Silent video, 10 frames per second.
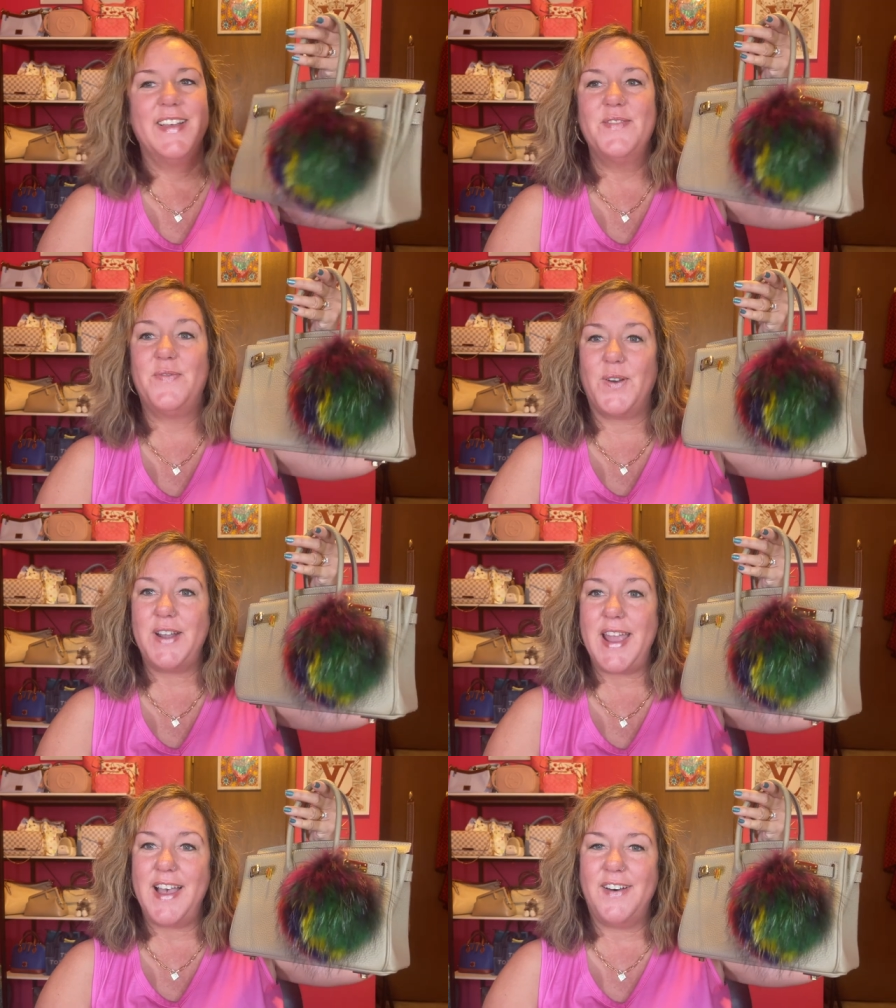for
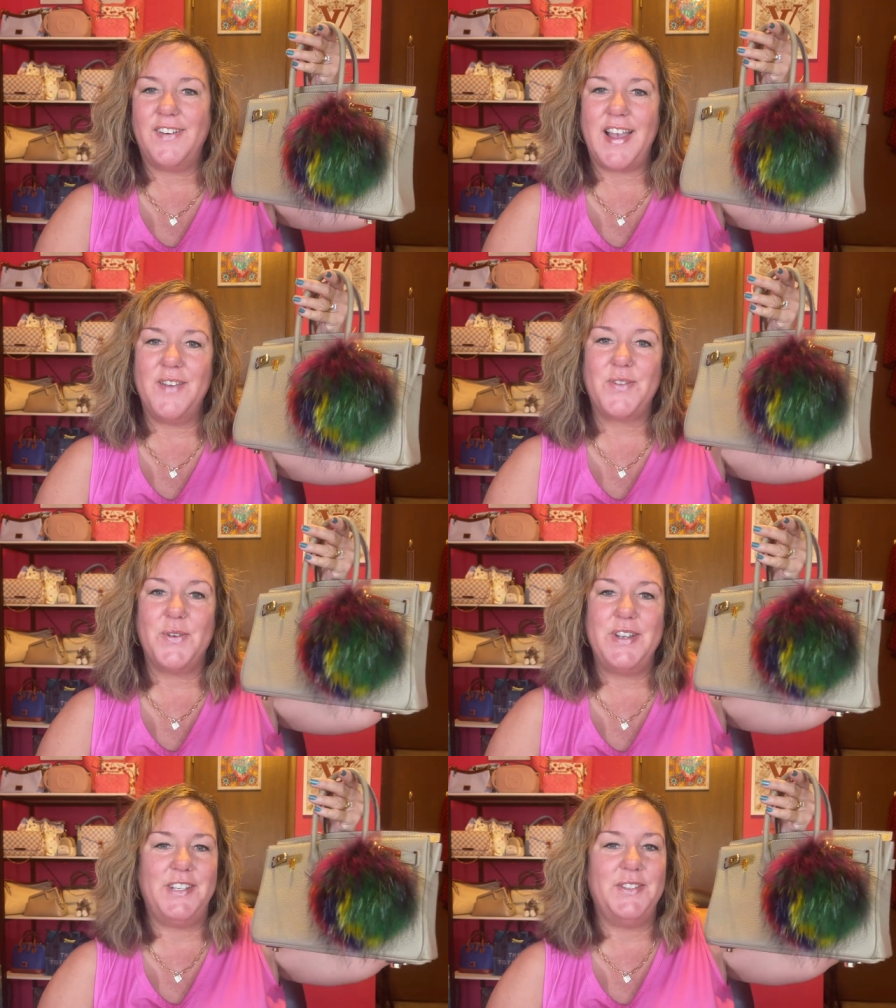now, I'm
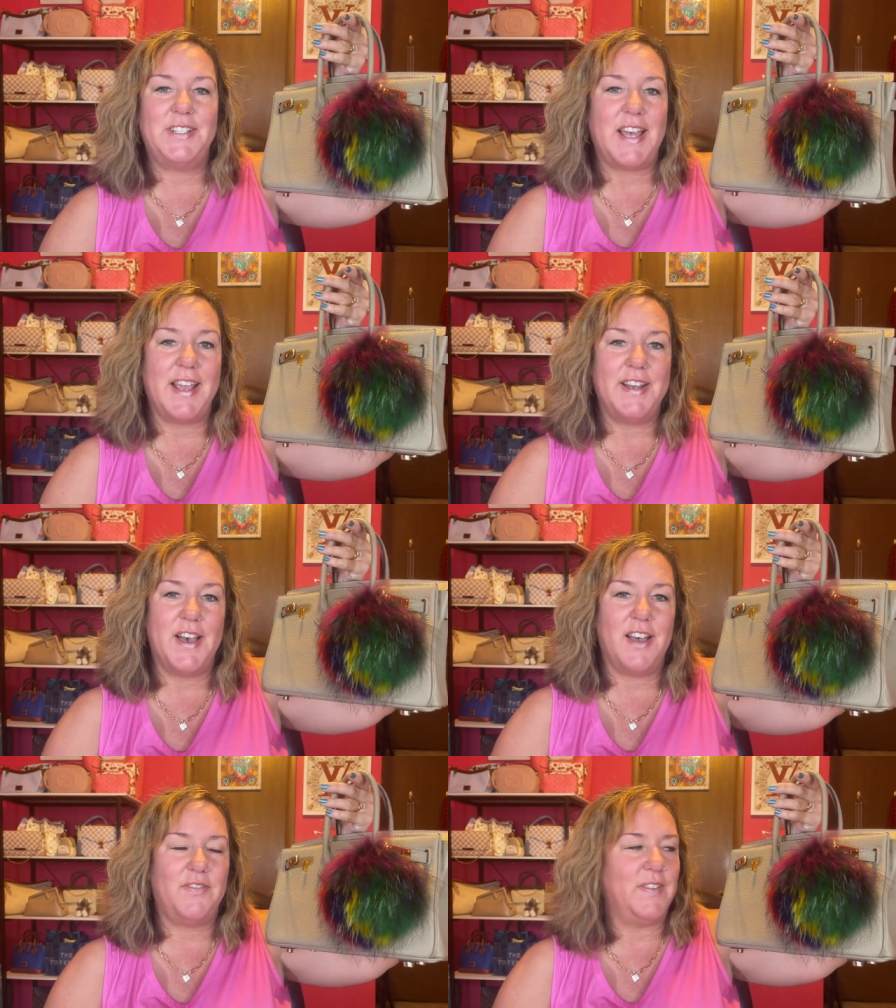going to sign
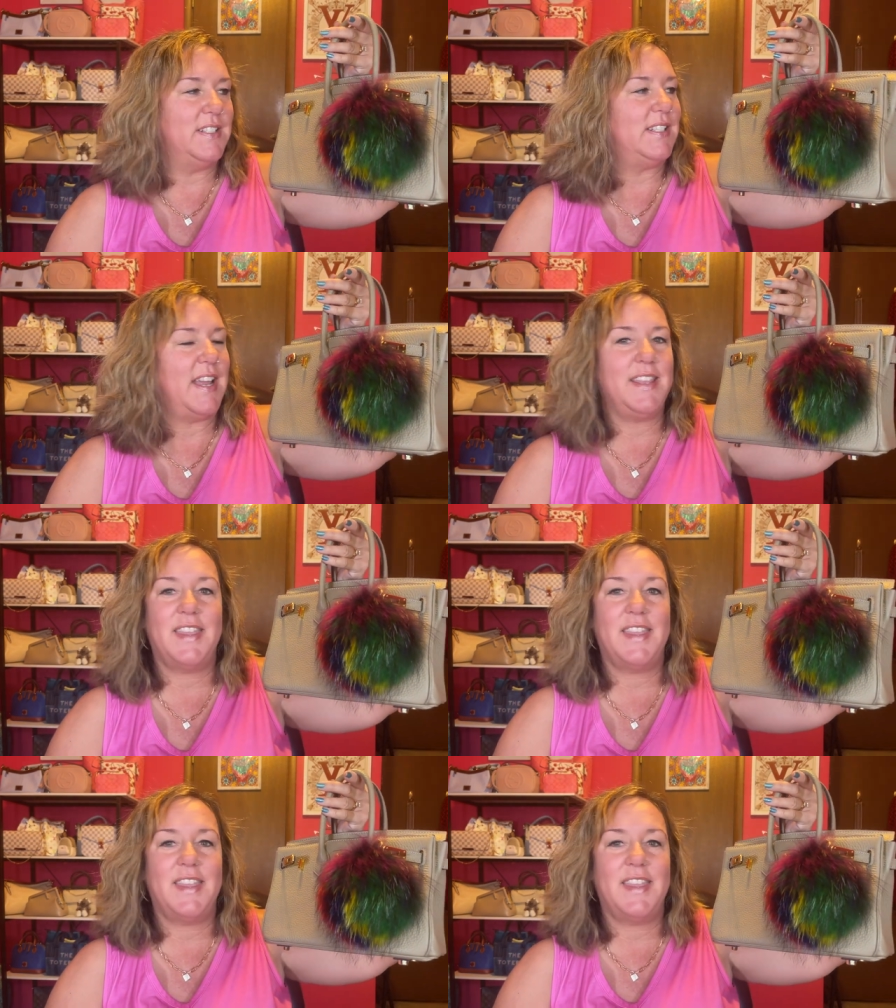off and say